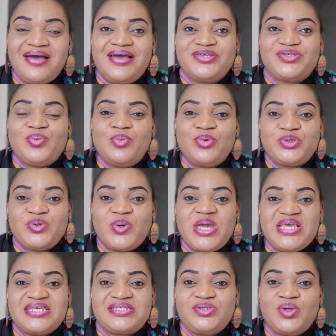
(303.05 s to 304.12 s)
So Monzo
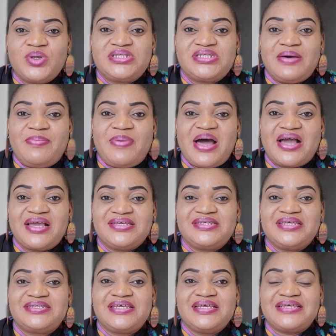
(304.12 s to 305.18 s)
is not a bank,
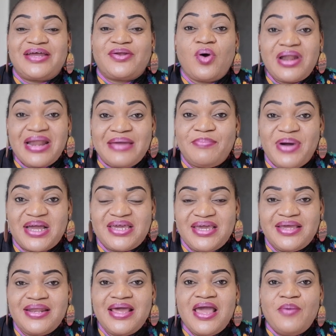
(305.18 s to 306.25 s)
it's an online
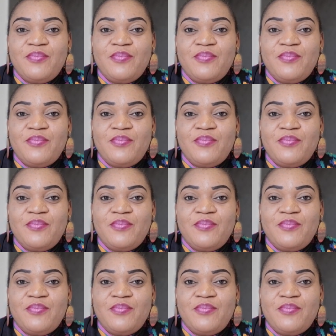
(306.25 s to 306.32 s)
banking,